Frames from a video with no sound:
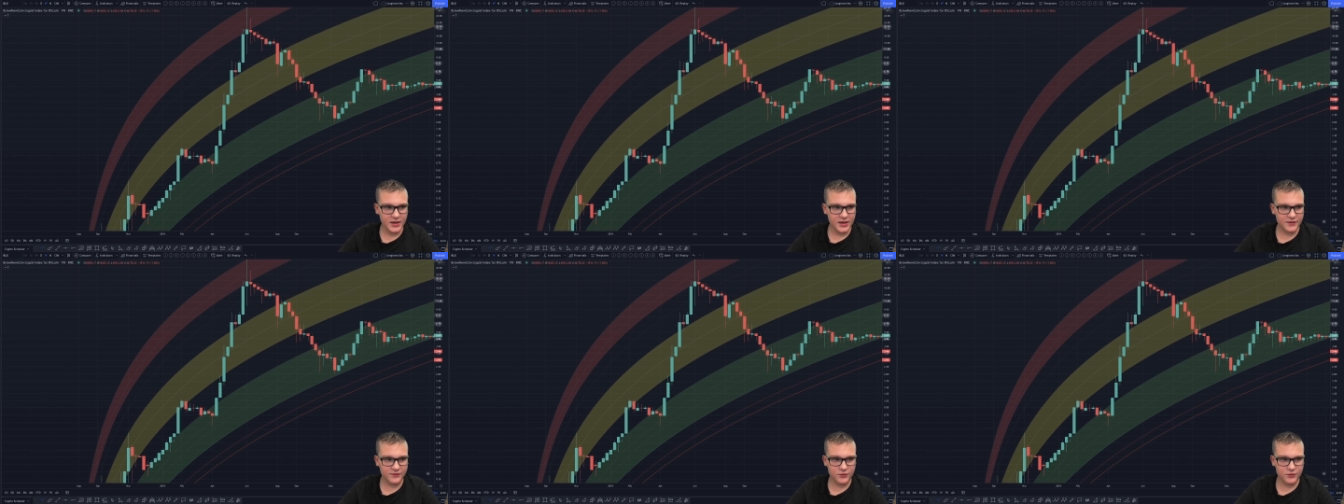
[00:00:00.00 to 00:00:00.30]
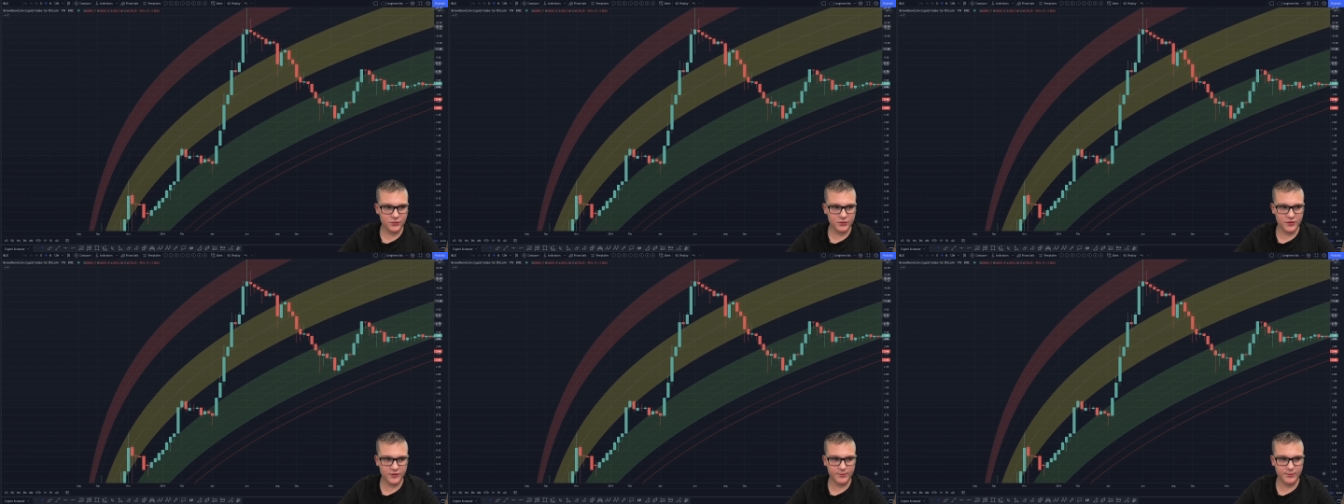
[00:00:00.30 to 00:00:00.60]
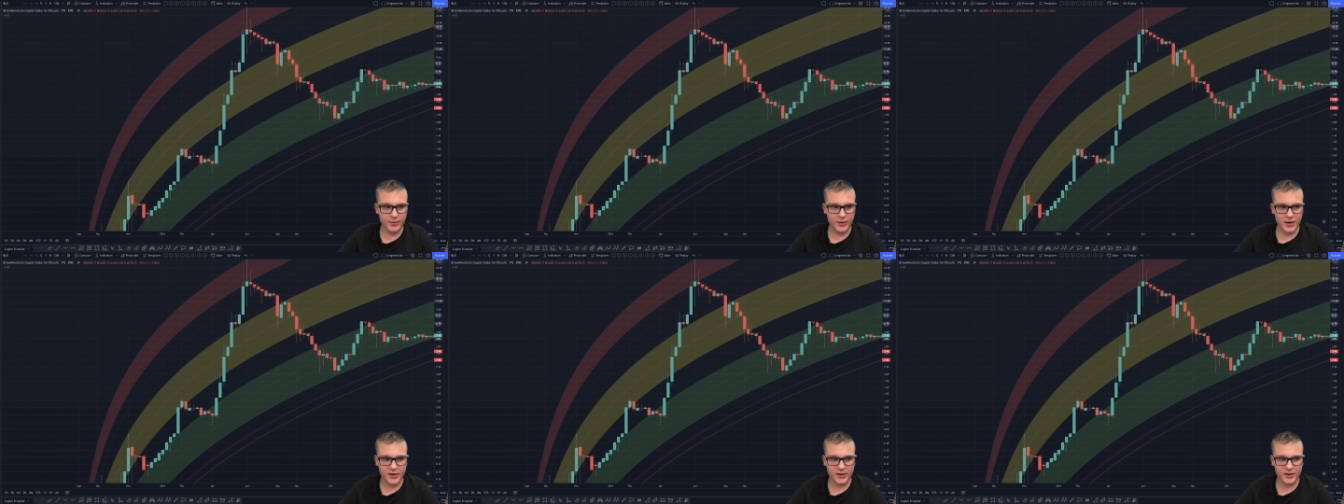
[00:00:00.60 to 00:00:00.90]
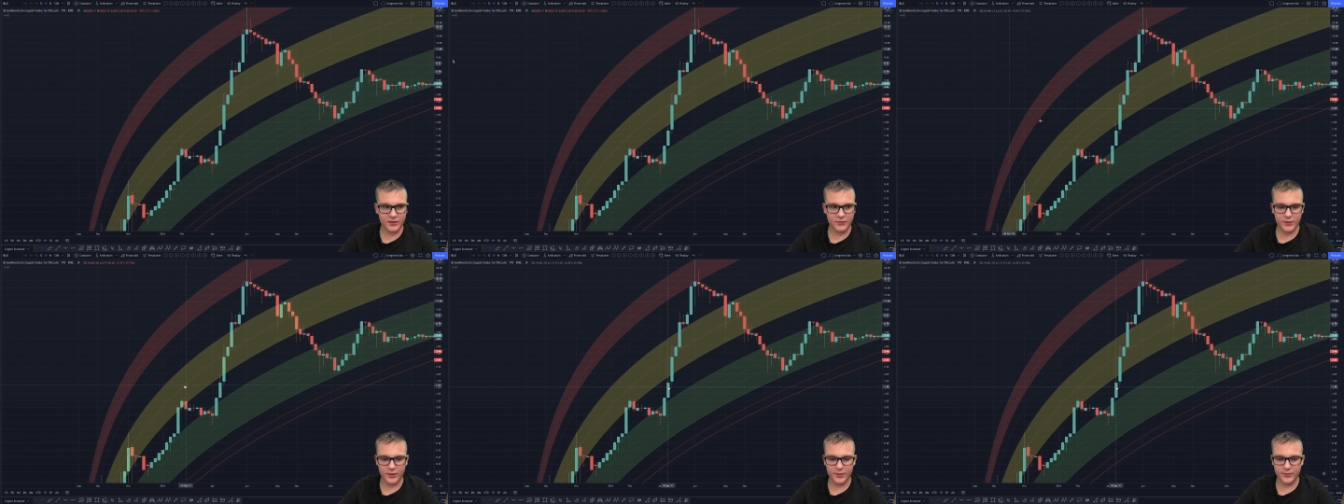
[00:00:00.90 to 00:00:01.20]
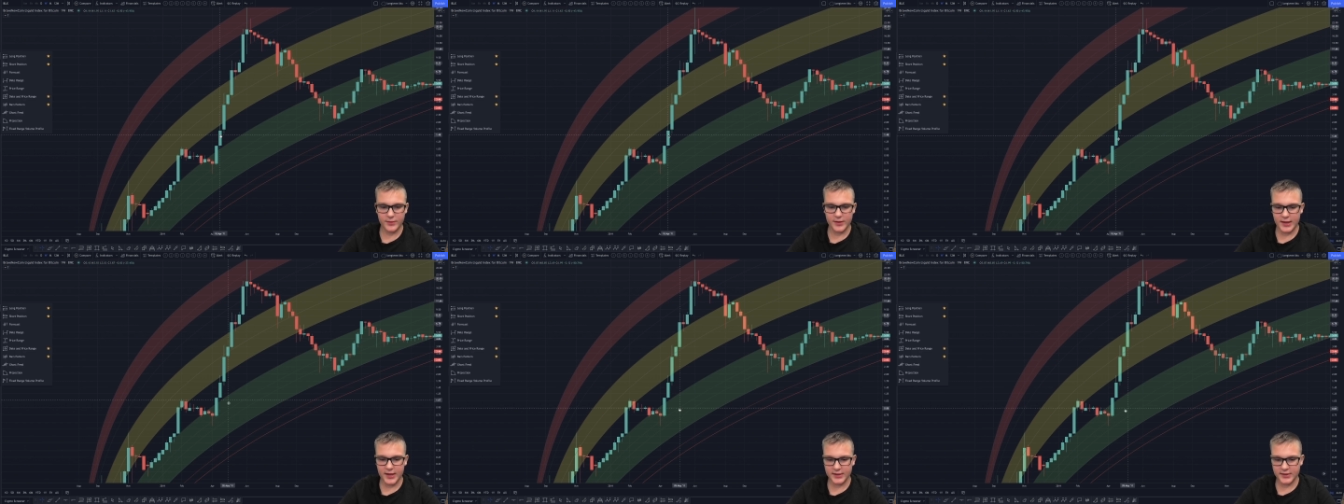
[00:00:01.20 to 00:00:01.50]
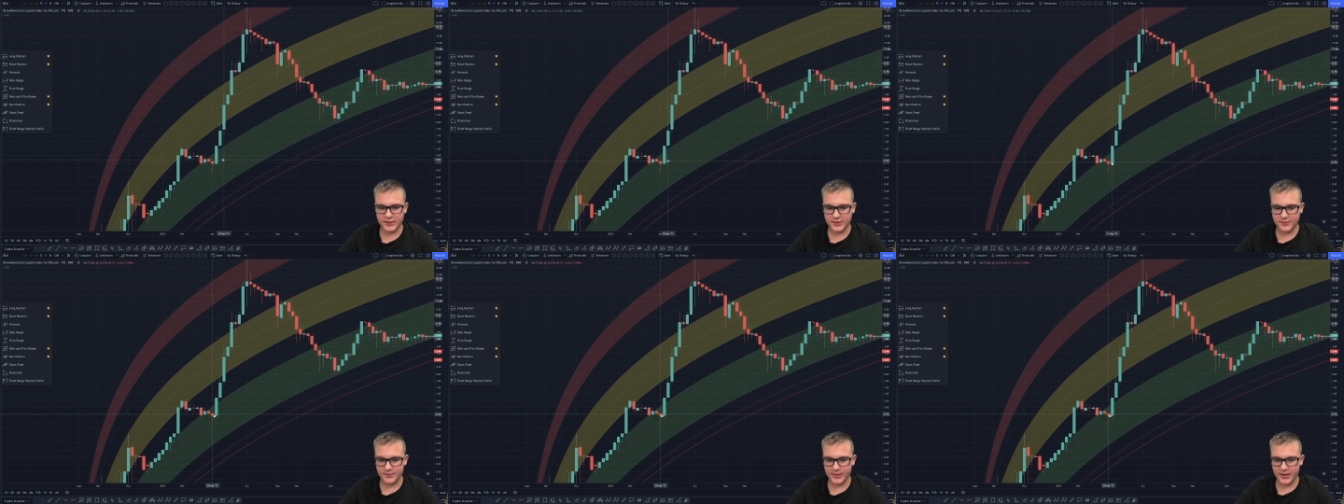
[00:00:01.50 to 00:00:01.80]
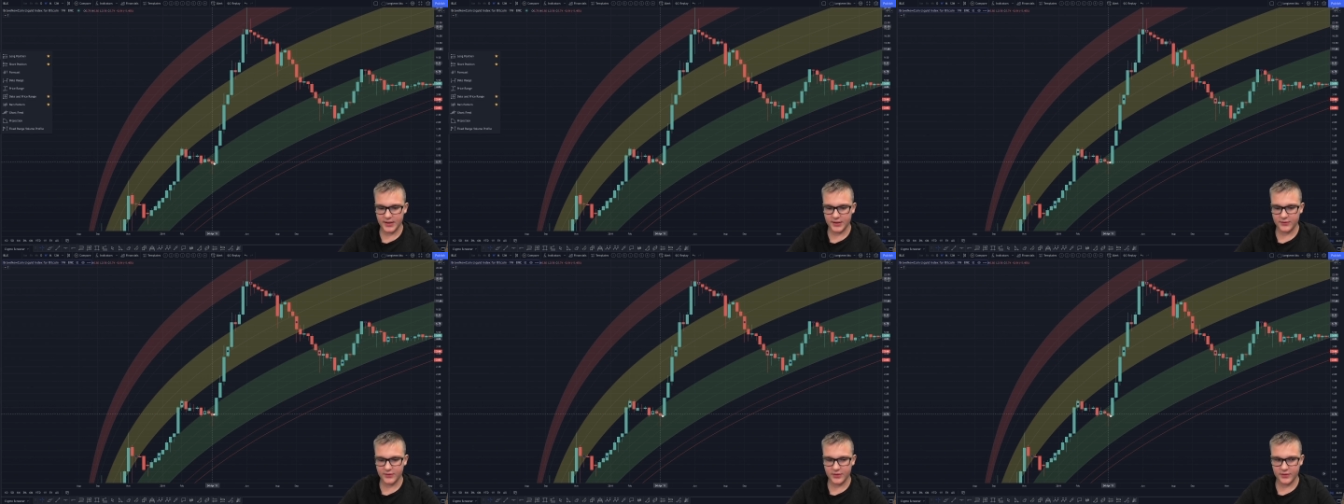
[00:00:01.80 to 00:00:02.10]
If you would have bought in when we had this
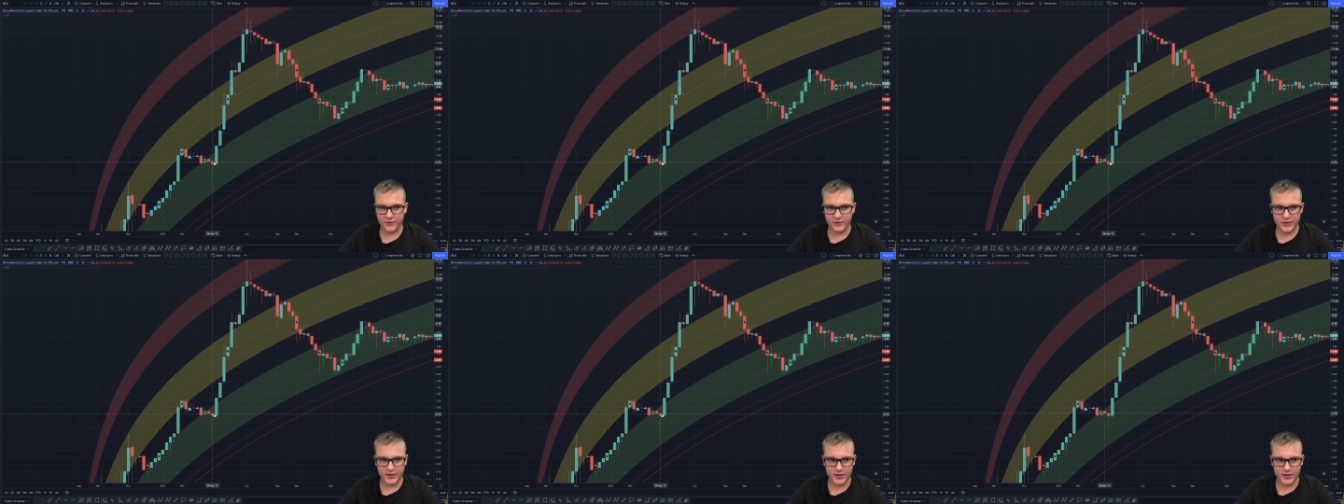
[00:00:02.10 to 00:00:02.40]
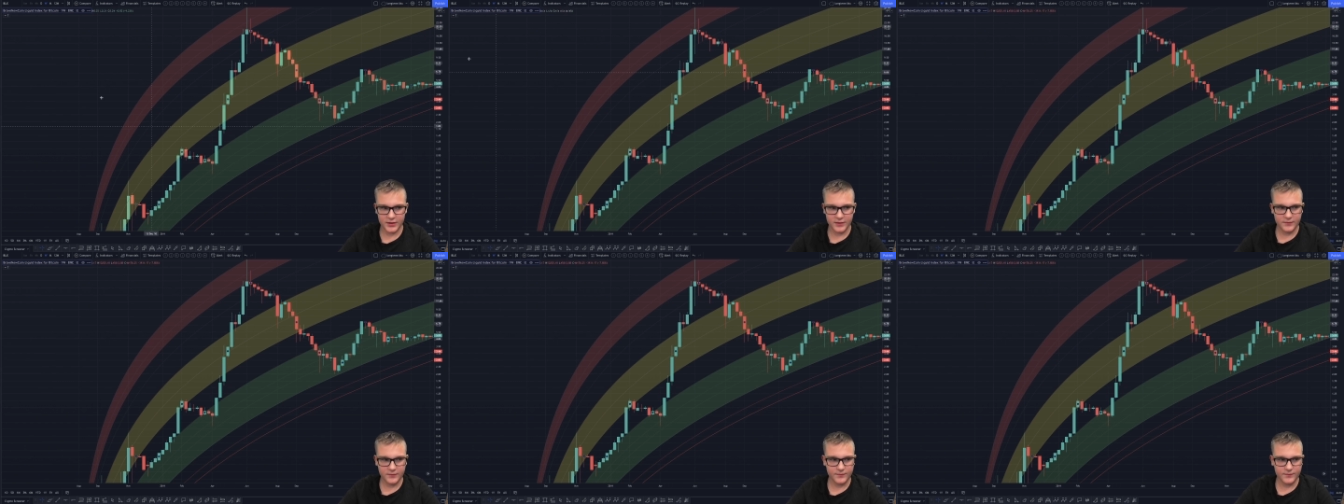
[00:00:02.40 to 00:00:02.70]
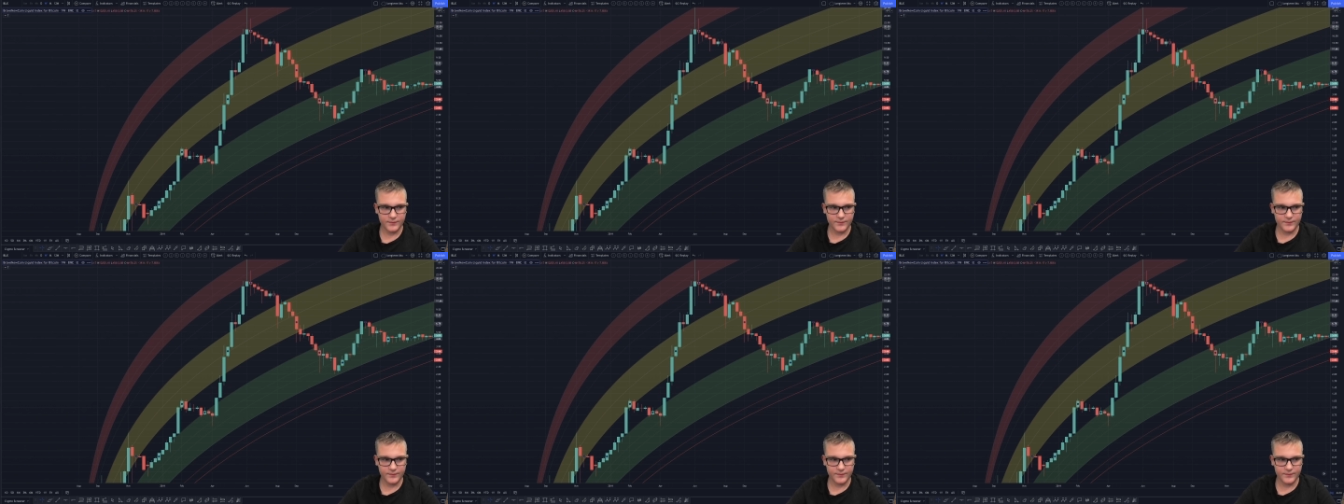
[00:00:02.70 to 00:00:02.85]
band right over here,